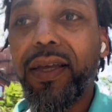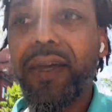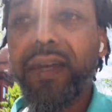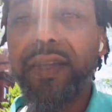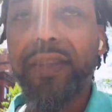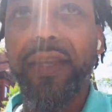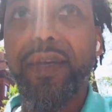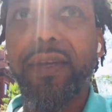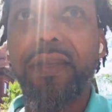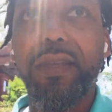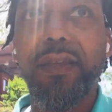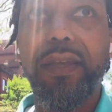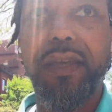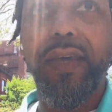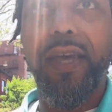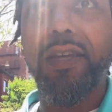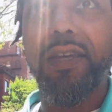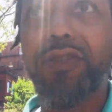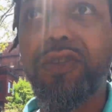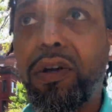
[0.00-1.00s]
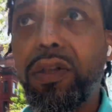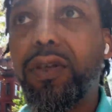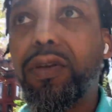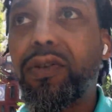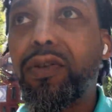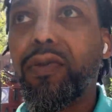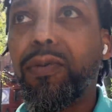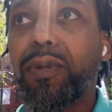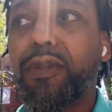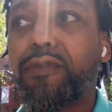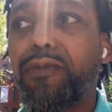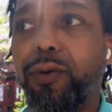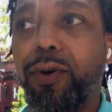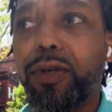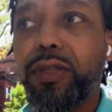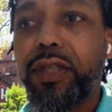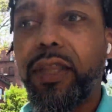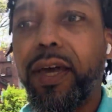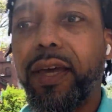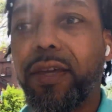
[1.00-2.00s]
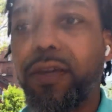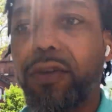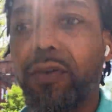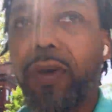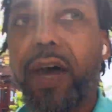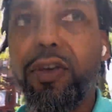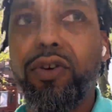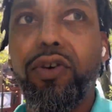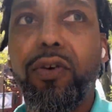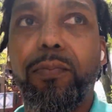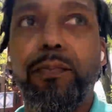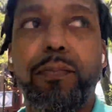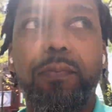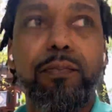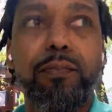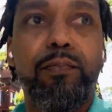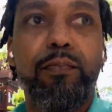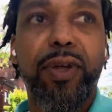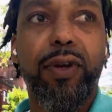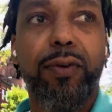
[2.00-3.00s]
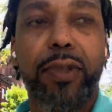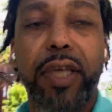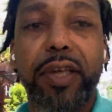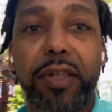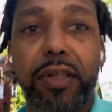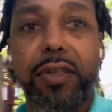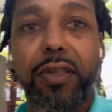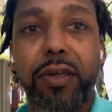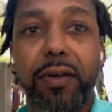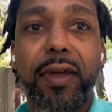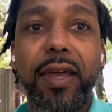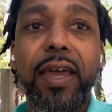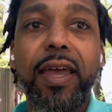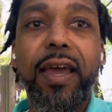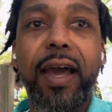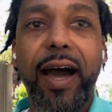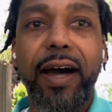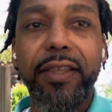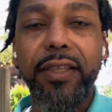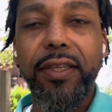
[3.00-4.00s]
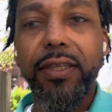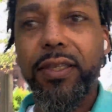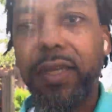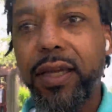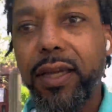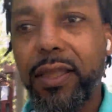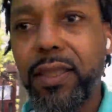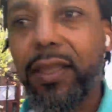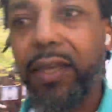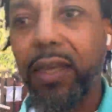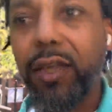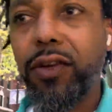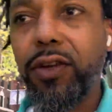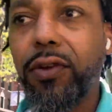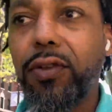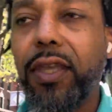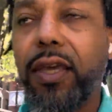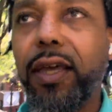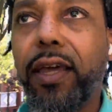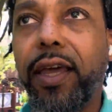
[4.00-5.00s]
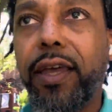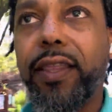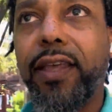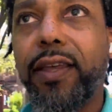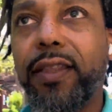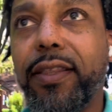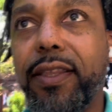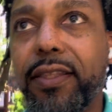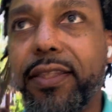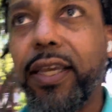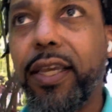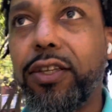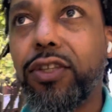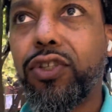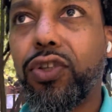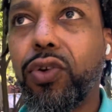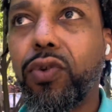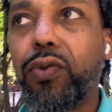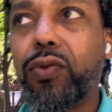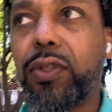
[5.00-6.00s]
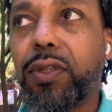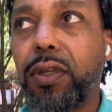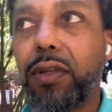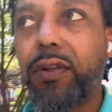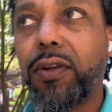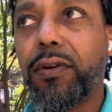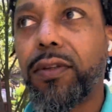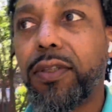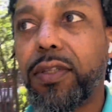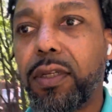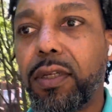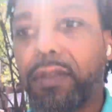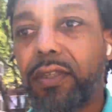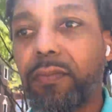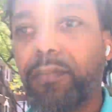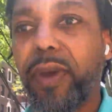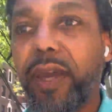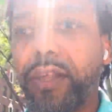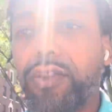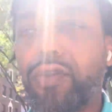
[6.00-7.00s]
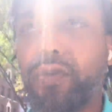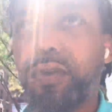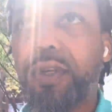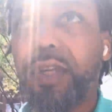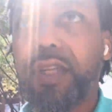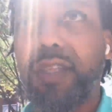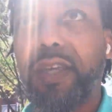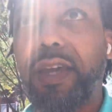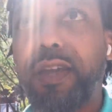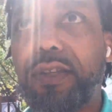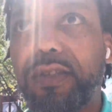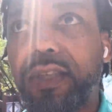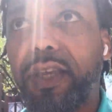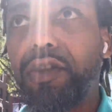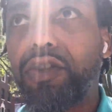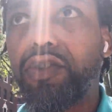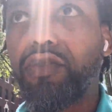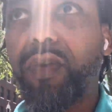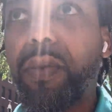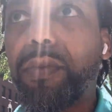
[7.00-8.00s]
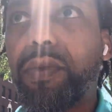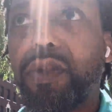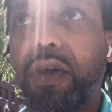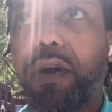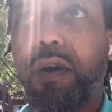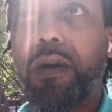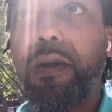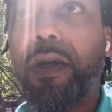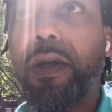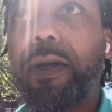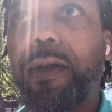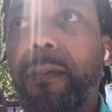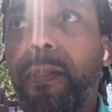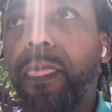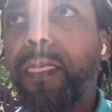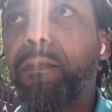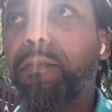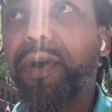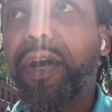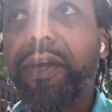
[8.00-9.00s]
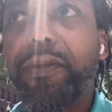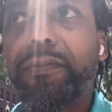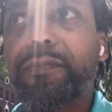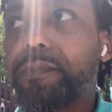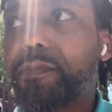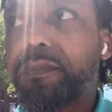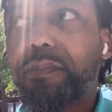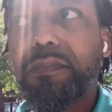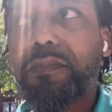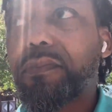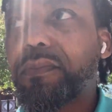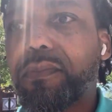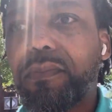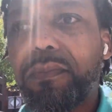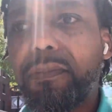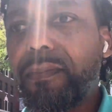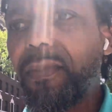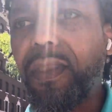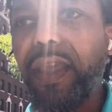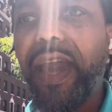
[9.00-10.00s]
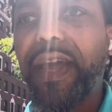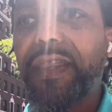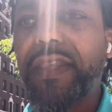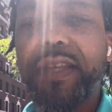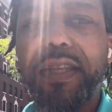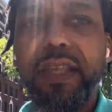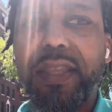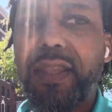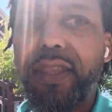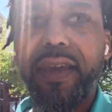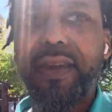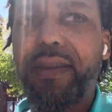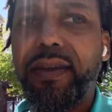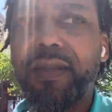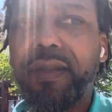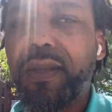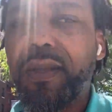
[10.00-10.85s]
then it's all on you as far as, like, you know, how you're going to build a relationship. I understand that, you know, that it takes two to, you know, to make sure that things stay straight with y'all. But at the end of the day,